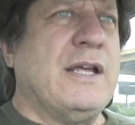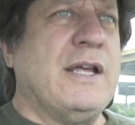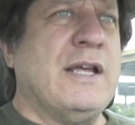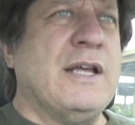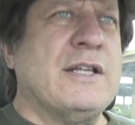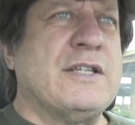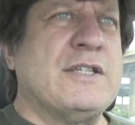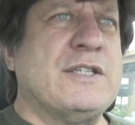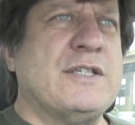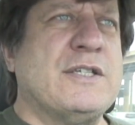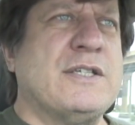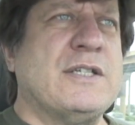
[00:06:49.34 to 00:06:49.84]

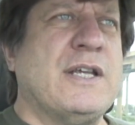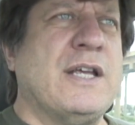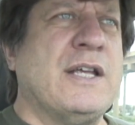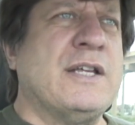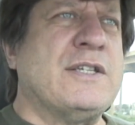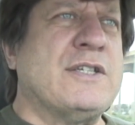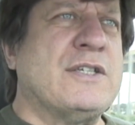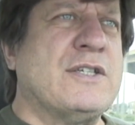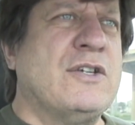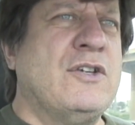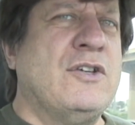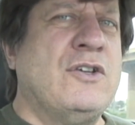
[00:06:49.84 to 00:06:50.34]

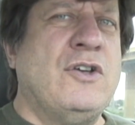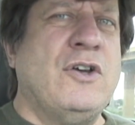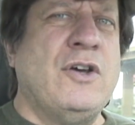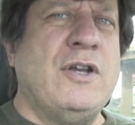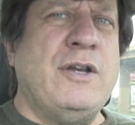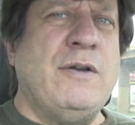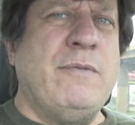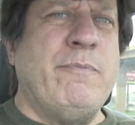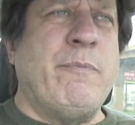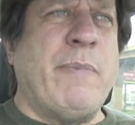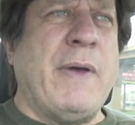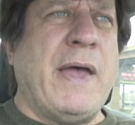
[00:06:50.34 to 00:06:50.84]
It's
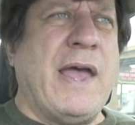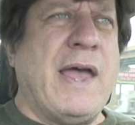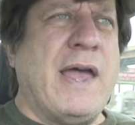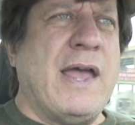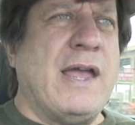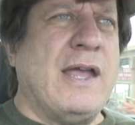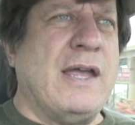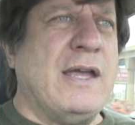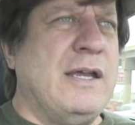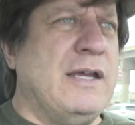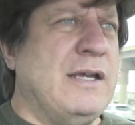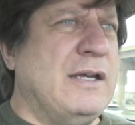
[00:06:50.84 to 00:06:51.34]
good
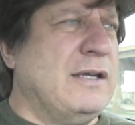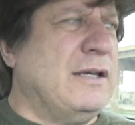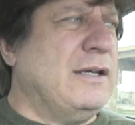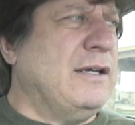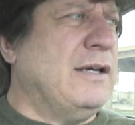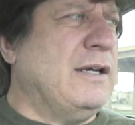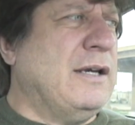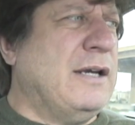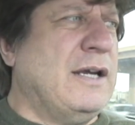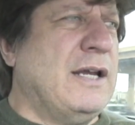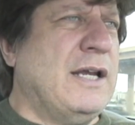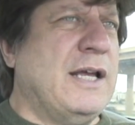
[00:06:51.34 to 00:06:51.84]
pay.
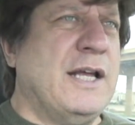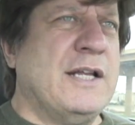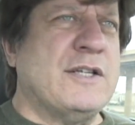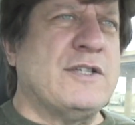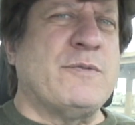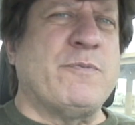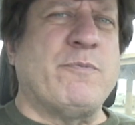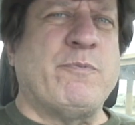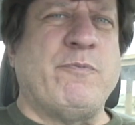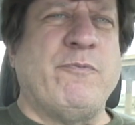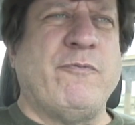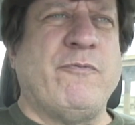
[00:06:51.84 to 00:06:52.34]

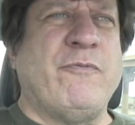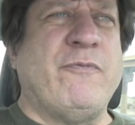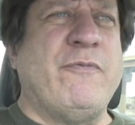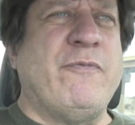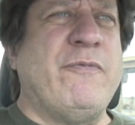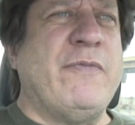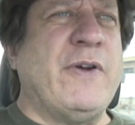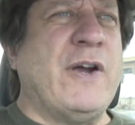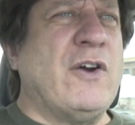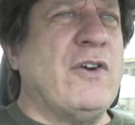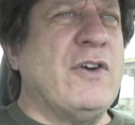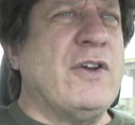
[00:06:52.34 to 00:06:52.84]
It's
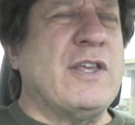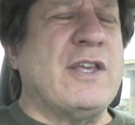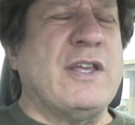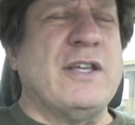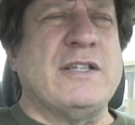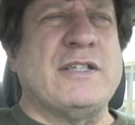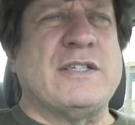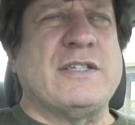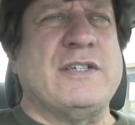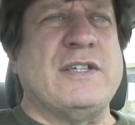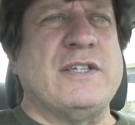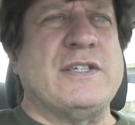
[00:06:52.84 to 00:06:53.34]
very
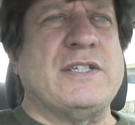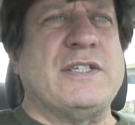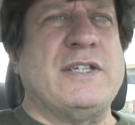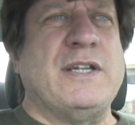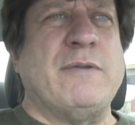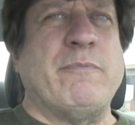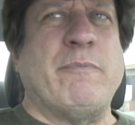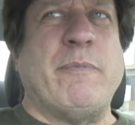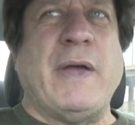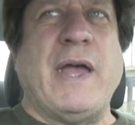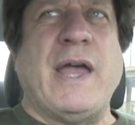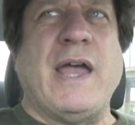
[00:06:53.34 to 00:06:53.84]

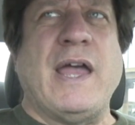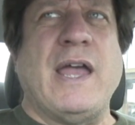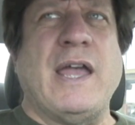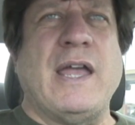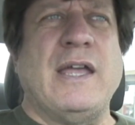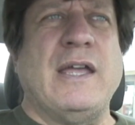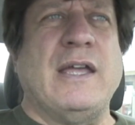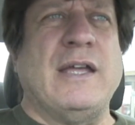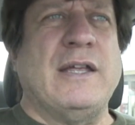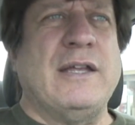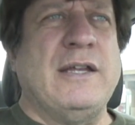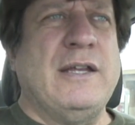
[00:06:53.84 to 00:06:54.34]
consistent
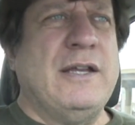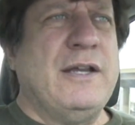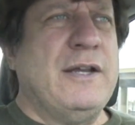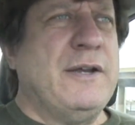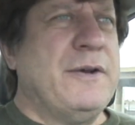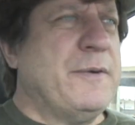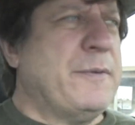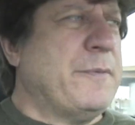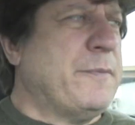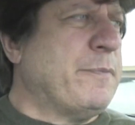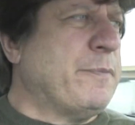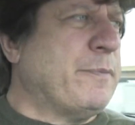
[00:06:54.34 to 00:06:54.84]
pay.
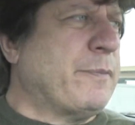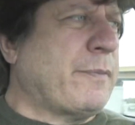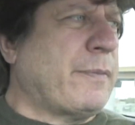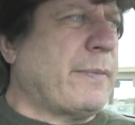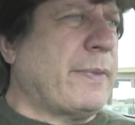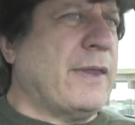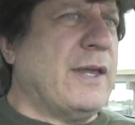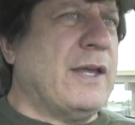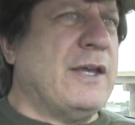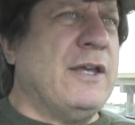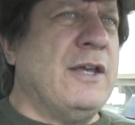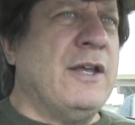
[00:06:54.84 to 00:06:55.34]

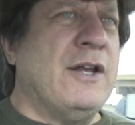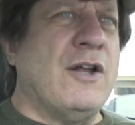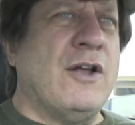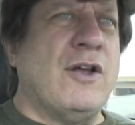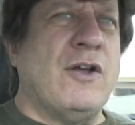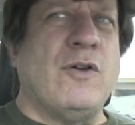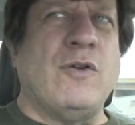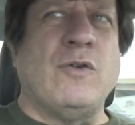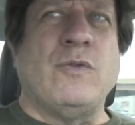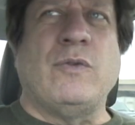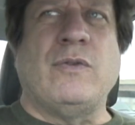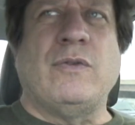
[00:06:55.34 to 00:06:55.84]
You
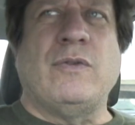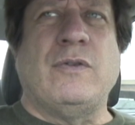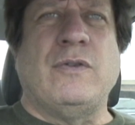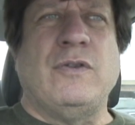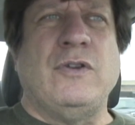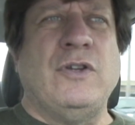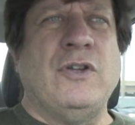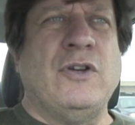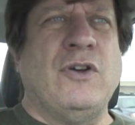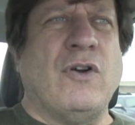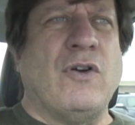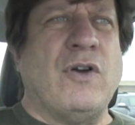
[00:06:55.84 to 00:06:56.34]

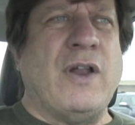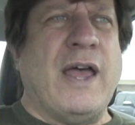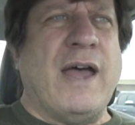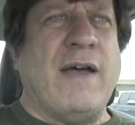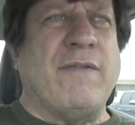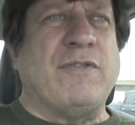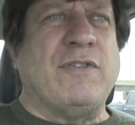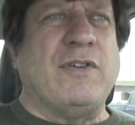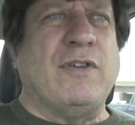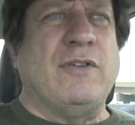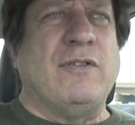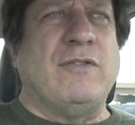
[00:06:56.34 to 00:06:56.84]
know, you don't
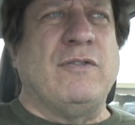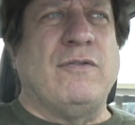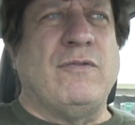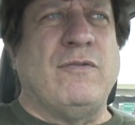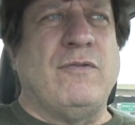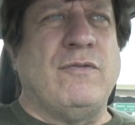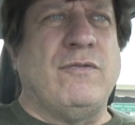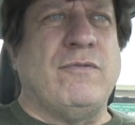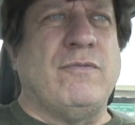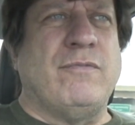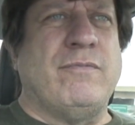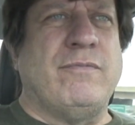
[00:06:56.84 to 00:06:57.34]
have
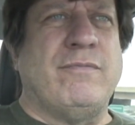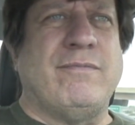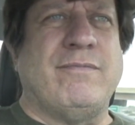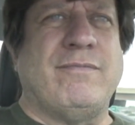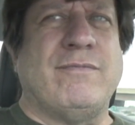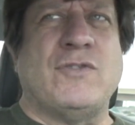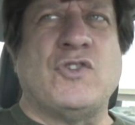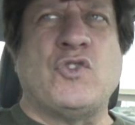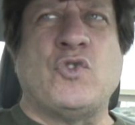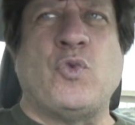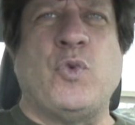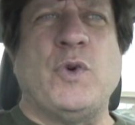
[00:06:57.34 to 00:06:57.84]

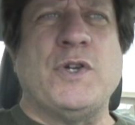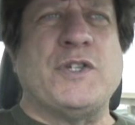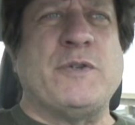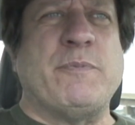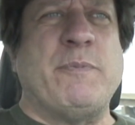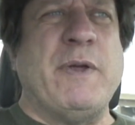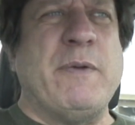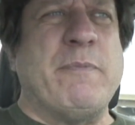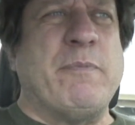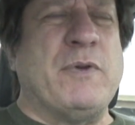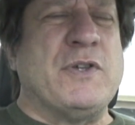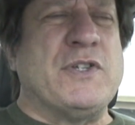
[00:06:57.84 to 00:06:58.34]
to twist
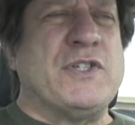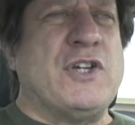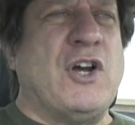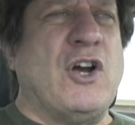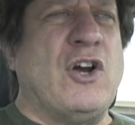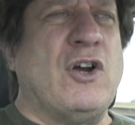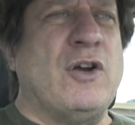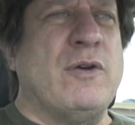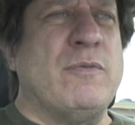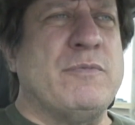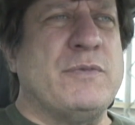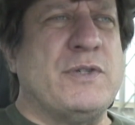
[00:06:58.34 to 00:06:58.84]
people's
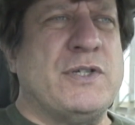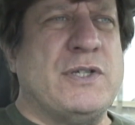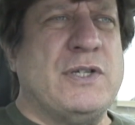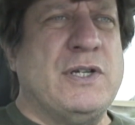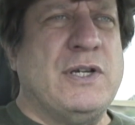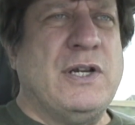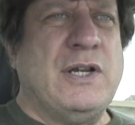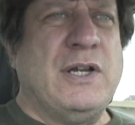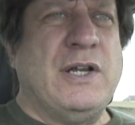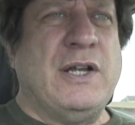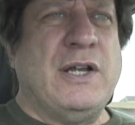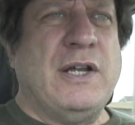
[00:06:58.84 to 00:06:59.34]
arms
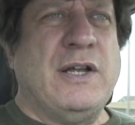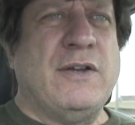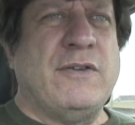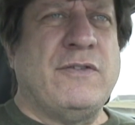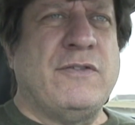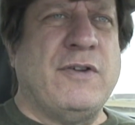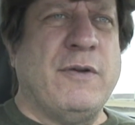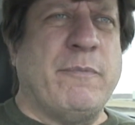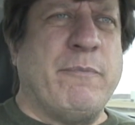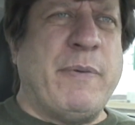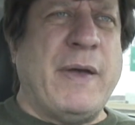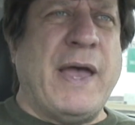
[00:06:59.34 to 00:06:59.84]

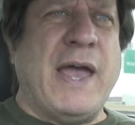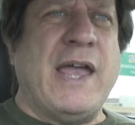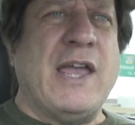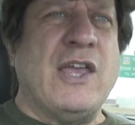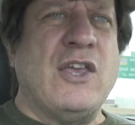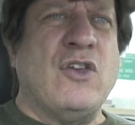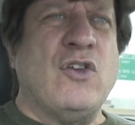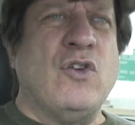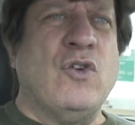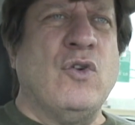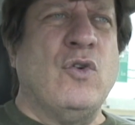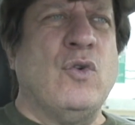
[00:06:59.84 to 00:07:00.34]
to pay
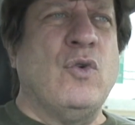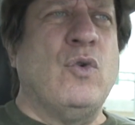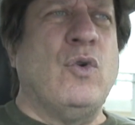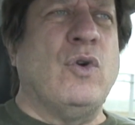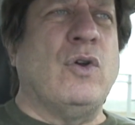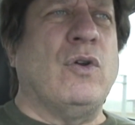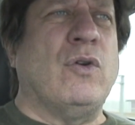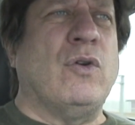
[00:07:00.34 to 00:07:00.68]
you